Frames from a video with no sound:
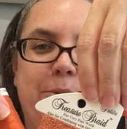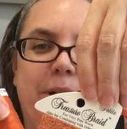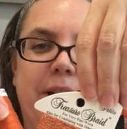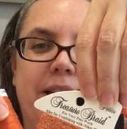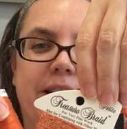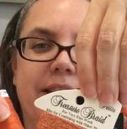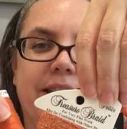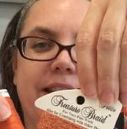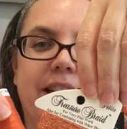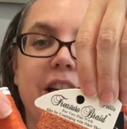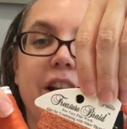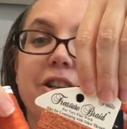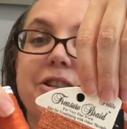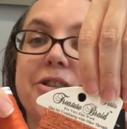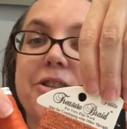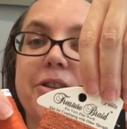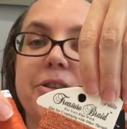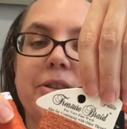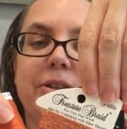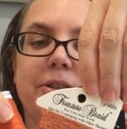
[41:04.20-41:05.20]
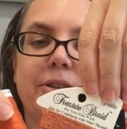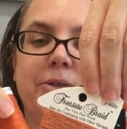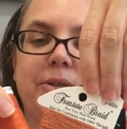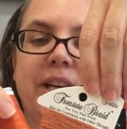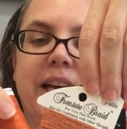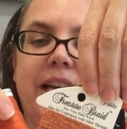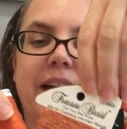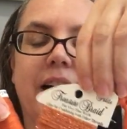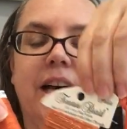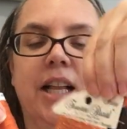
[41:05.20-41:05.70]
Braid. So you
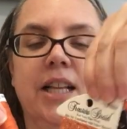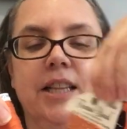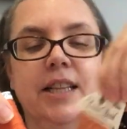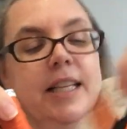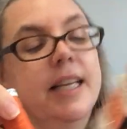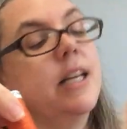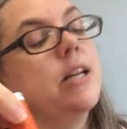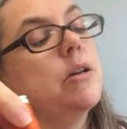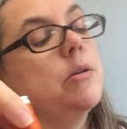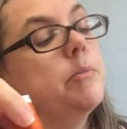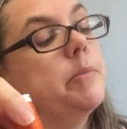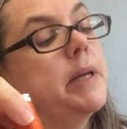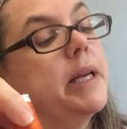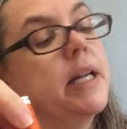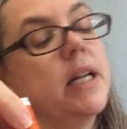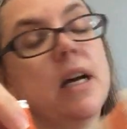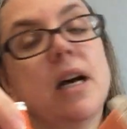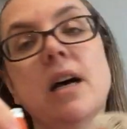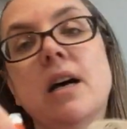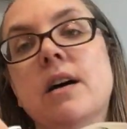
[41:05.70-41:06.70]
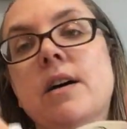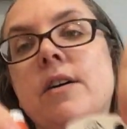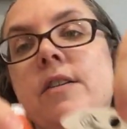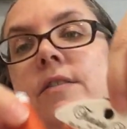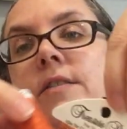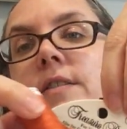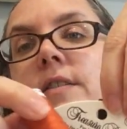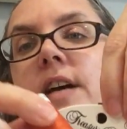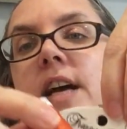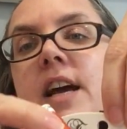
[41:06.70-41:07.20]
get a little bit
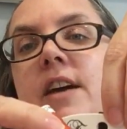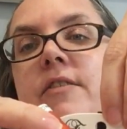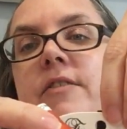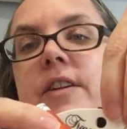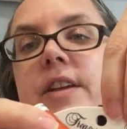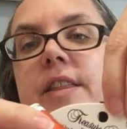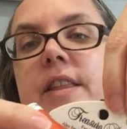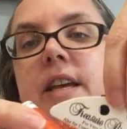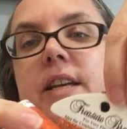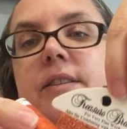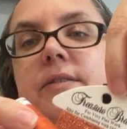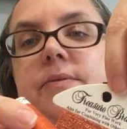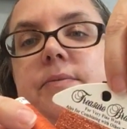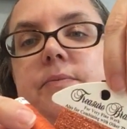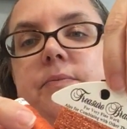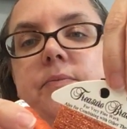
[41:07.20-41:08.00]
of everything.